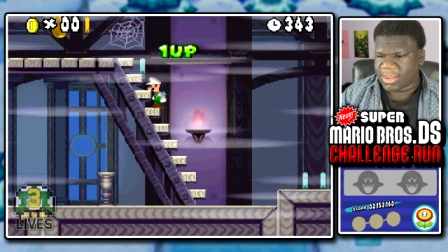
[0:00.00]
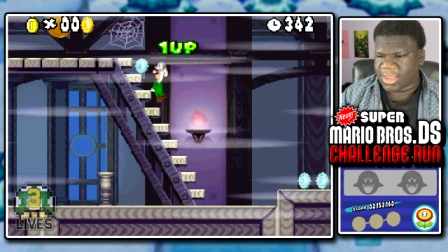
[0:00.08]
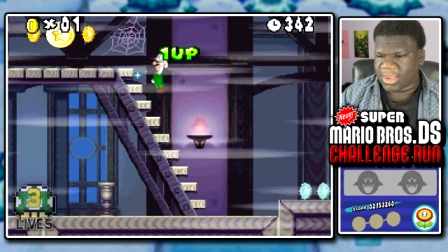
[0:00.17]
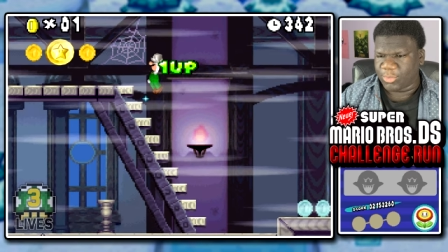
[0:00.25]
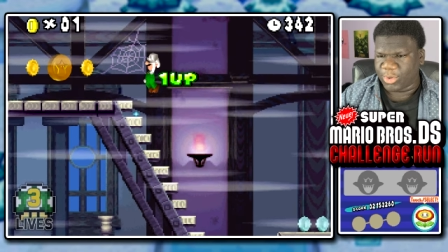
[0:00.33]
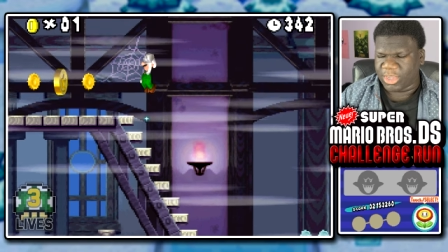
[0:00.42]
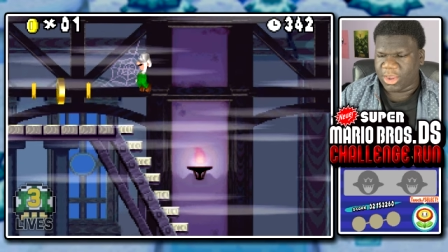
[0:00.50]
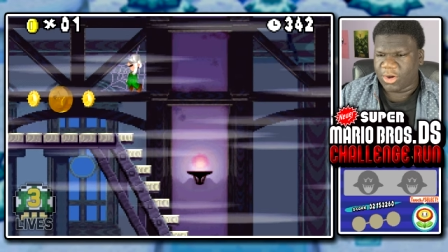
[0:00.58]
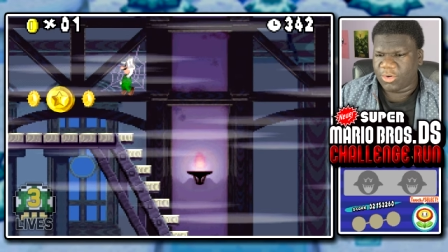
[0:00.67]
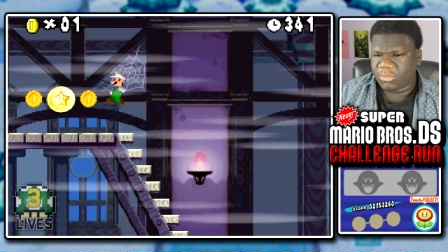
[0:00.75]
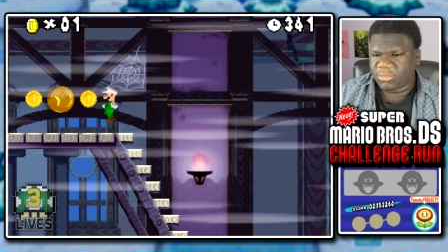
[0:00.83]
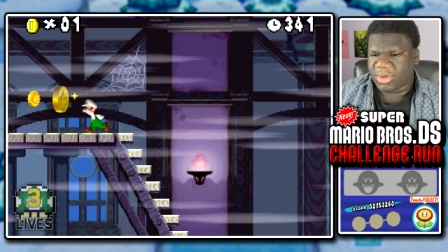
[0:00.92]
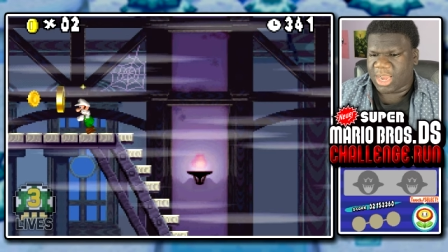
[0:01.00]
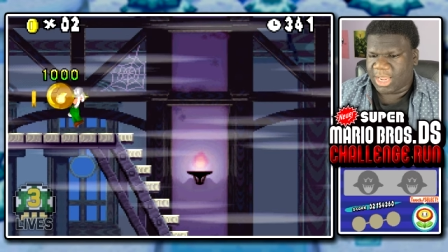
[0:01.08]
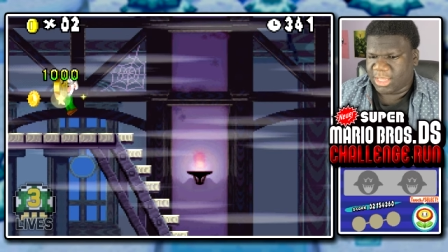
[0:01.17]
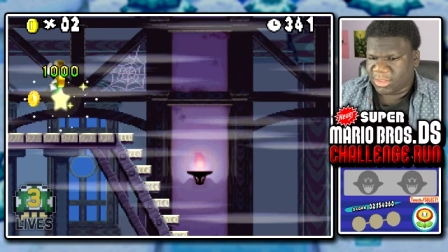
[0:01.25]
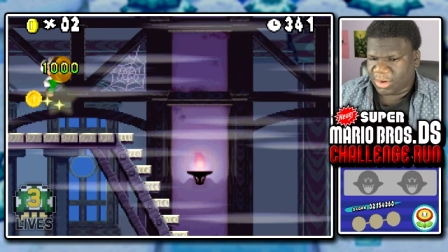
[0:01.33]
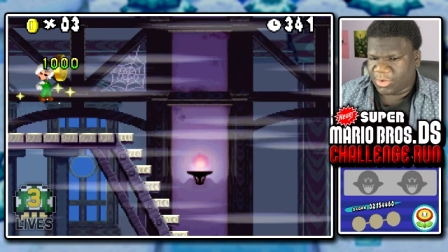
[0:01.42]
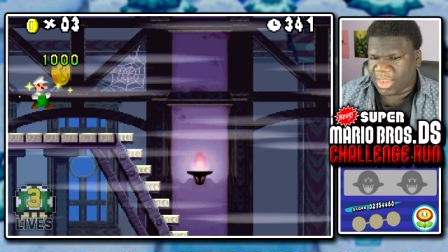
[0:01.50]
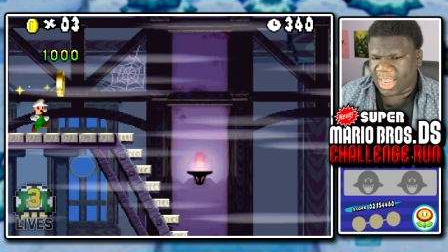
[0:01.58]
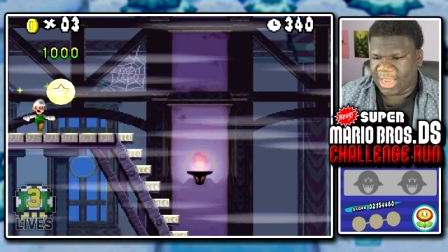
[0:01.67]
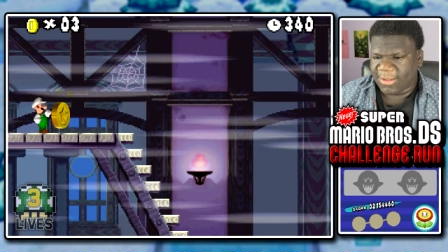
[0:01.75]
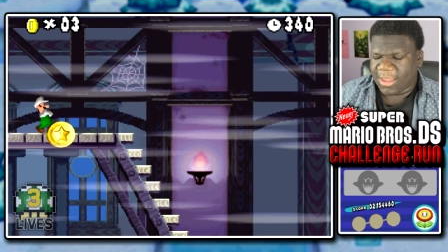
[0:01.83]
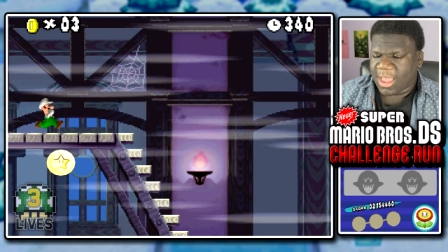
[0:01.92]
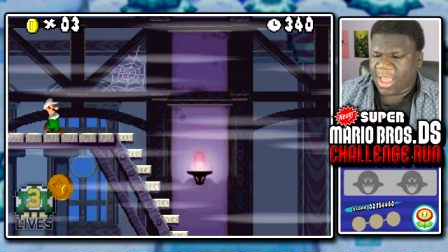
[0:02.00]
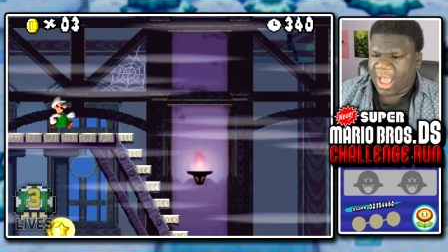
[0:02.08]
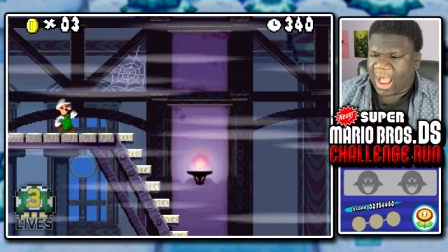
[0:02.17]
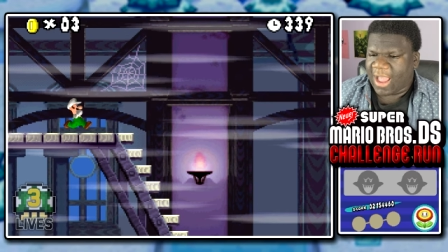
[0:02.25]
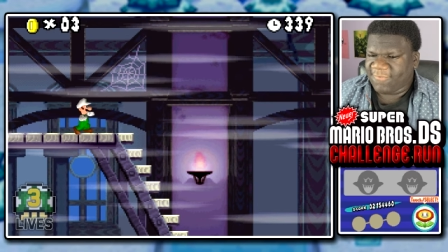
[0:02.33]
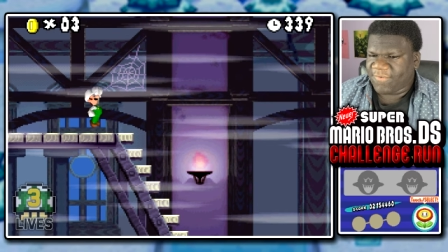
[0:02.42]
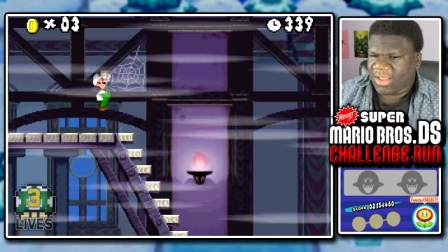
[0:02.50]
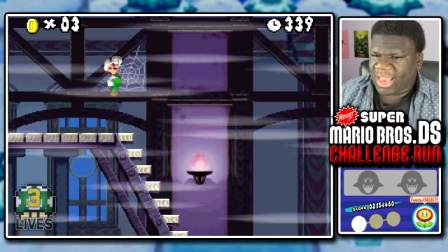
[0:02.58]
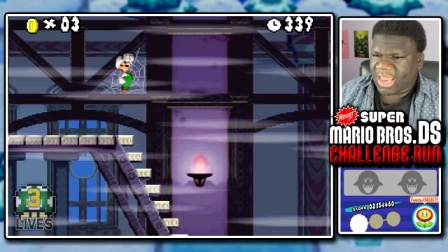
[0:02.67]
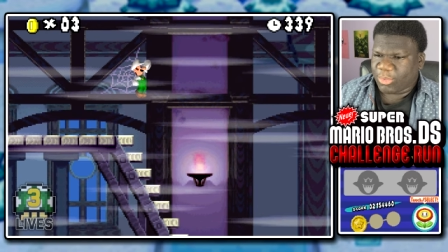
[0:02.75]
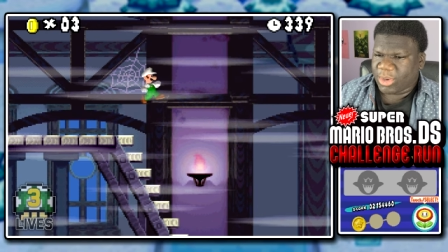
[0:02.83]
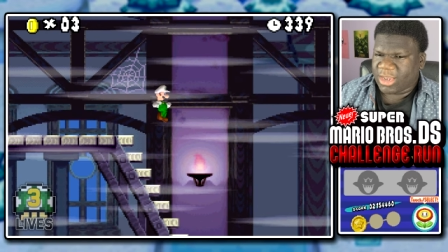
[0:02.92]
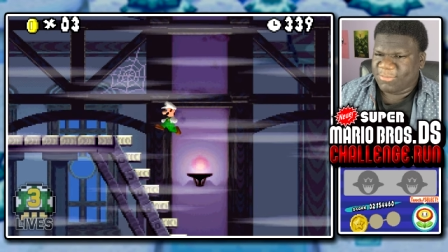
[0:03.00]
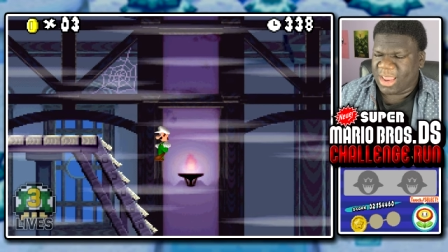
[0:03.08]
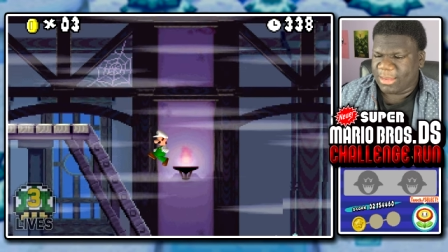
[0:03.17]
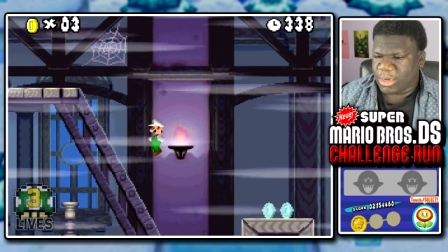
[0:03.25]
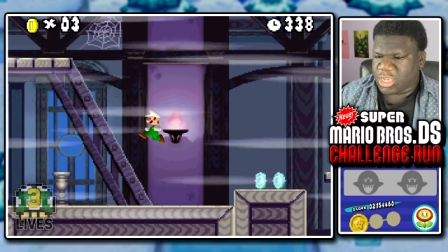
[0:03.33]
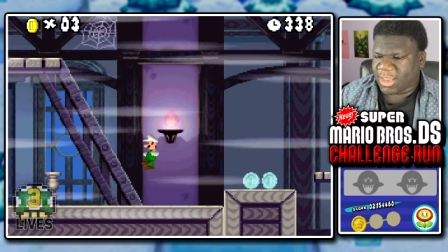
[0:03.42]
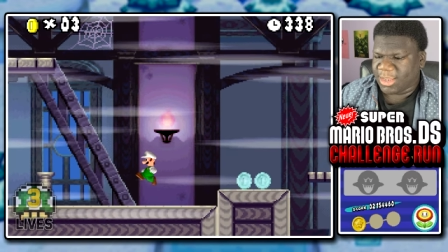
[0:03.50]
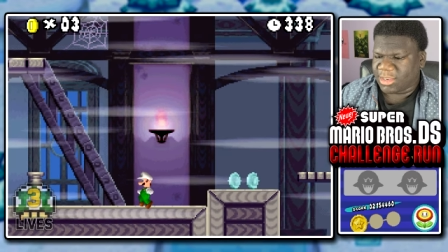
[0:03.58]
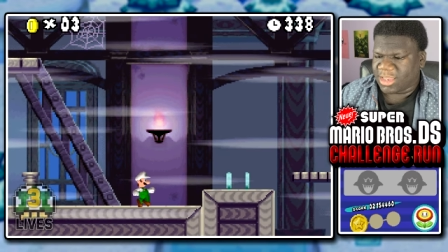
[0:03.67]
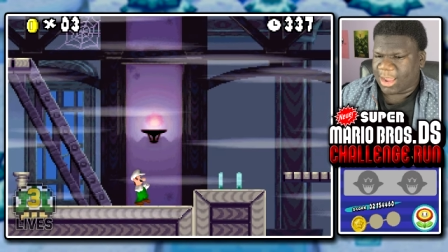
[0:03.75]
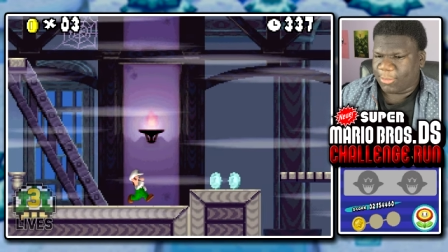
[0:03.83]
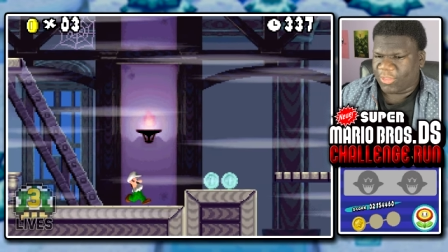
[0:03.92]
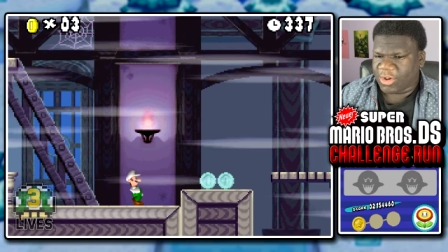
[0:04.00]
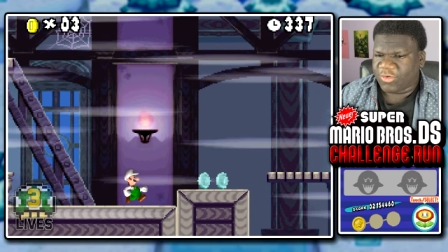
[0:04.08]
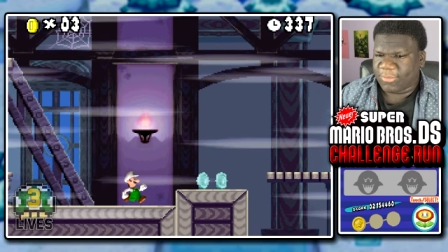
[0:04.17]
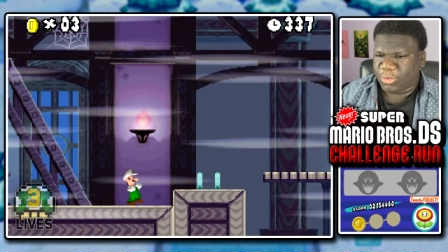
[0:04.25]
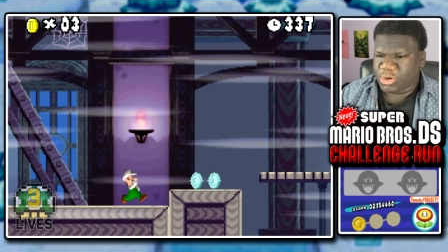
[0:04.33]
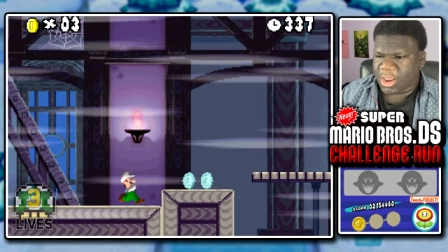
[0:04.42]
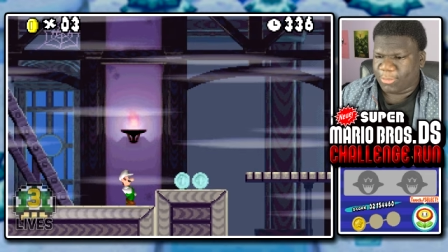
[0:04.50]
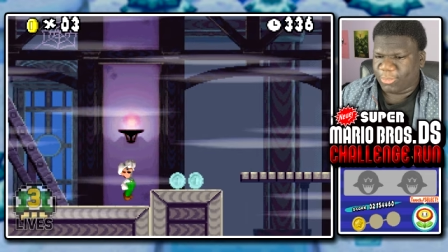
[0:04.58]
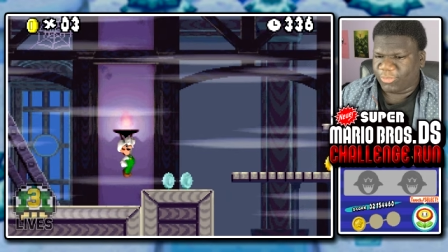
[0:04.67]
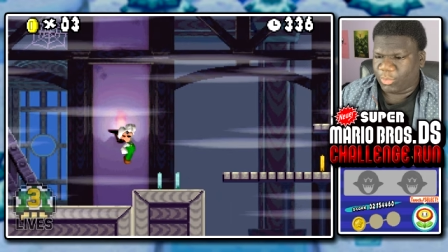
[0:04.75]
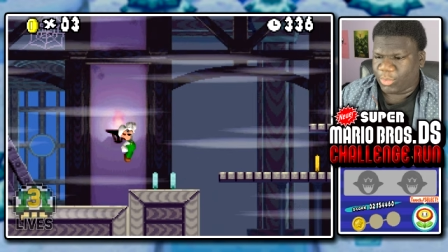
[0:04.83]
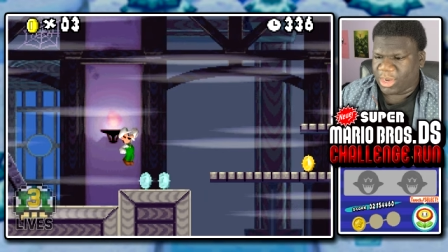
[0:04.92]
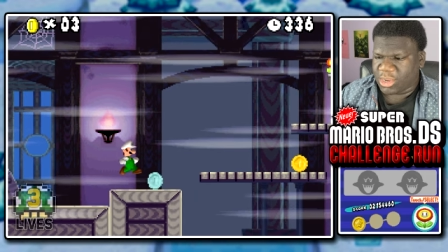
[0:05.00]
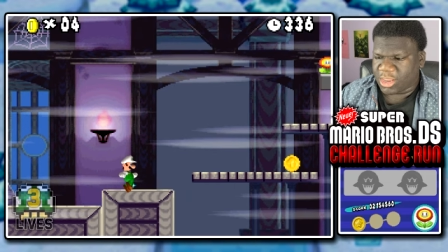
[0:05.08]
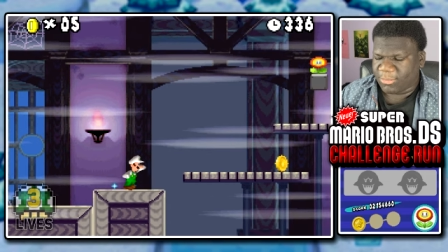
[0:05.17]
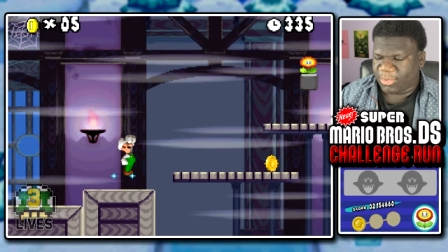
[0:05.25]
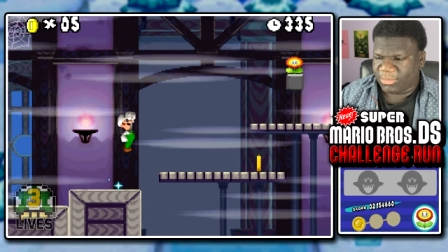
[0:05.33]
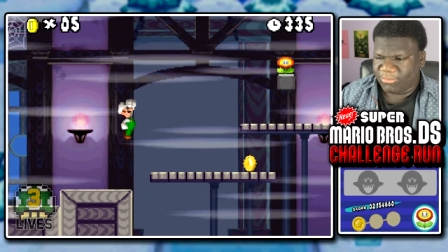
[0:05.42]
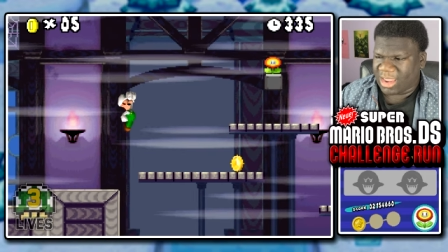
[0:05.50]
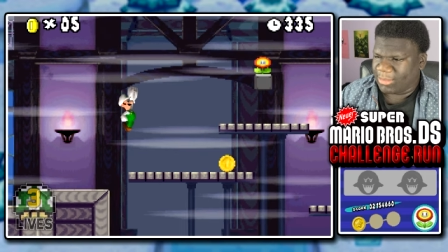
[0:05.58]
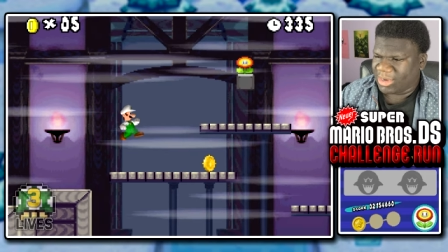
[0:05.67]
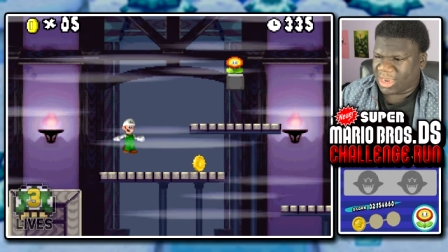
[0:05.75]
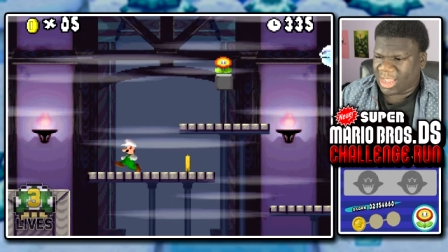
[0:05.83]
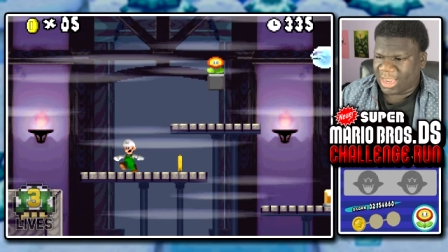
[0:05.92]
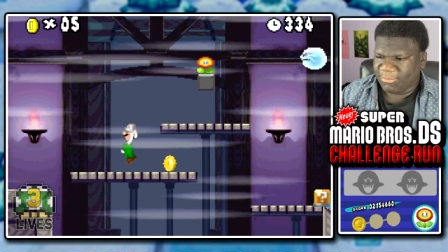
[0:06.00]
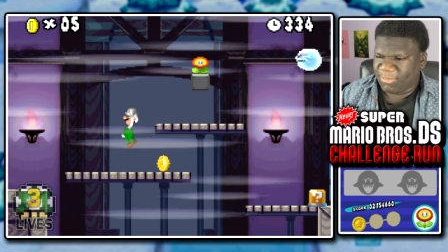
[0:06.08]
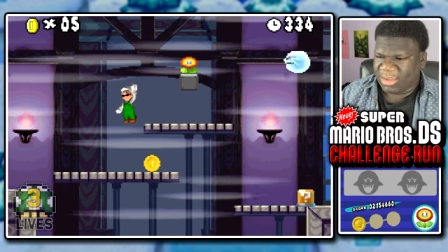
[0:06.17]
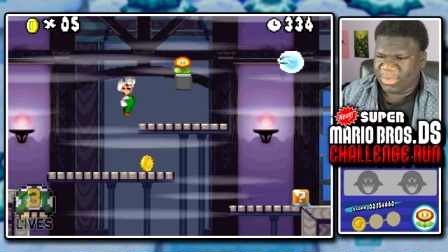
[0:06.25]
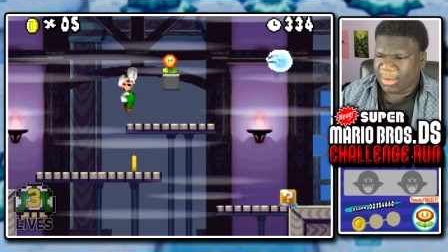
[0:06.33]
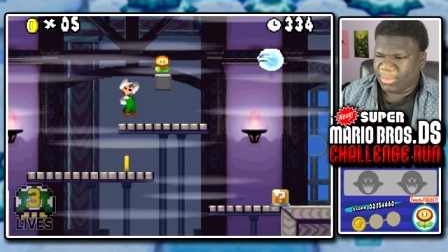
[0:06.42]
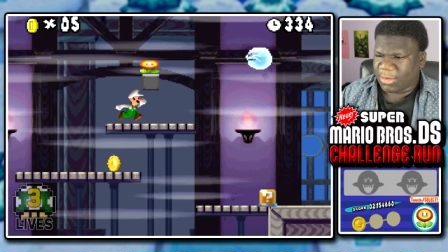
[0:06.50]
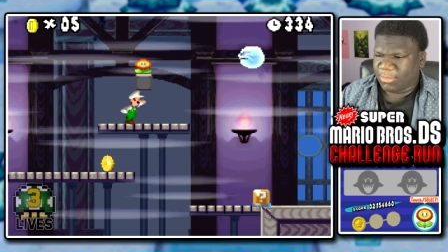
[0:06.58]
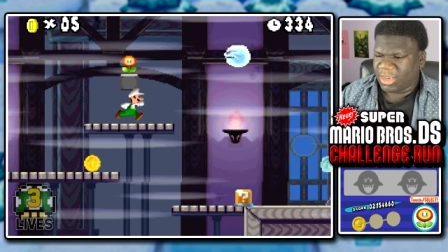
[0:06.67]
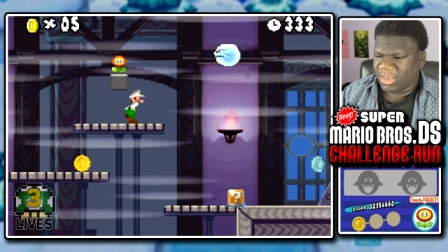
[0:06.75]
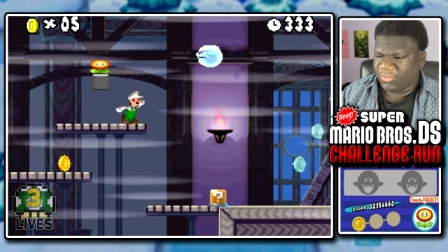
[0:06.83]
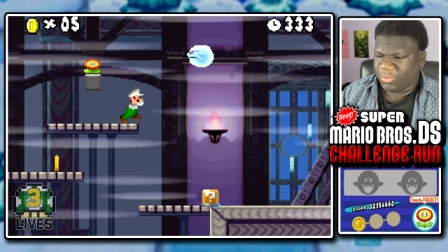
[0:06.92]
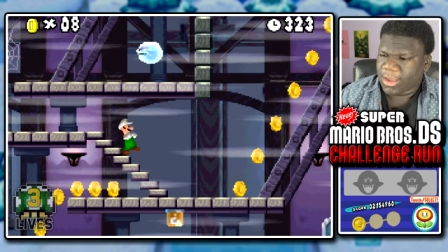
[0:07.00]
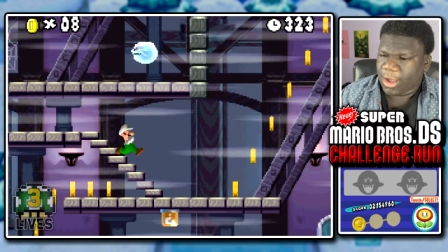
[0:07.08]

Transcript: Here we go. Nice, okay. I felt like we could maybe cheese that with a triple jump with Luigi, but maybe not. Maybe I'm completely wrong.